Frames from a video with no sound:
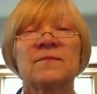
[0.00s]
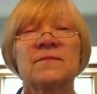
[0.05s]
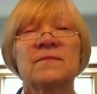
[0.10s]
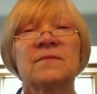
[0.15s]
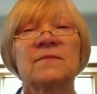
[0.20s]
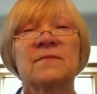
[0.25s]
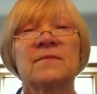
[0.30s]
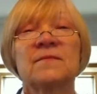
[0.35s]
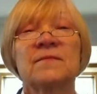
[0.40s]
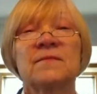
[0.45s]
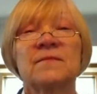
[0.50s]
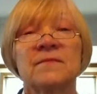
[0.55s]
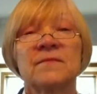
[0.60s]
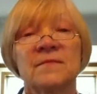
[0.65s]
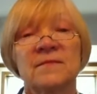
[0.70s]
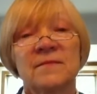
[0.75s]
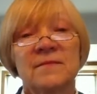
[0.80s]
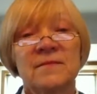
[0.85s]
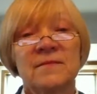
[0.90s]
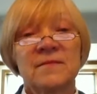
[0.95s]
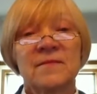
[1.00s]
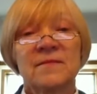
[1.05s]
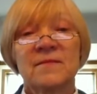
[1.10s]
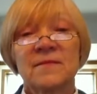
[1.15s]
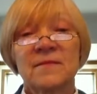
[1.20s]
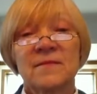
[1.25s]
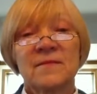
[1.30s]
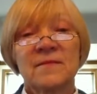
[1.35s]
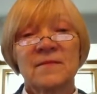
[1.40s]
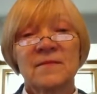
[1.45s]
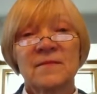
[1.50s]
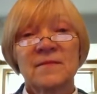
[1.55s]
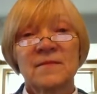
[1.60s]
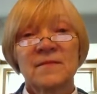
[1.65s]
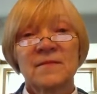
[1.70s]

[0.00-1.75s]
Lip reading: Nothing is said.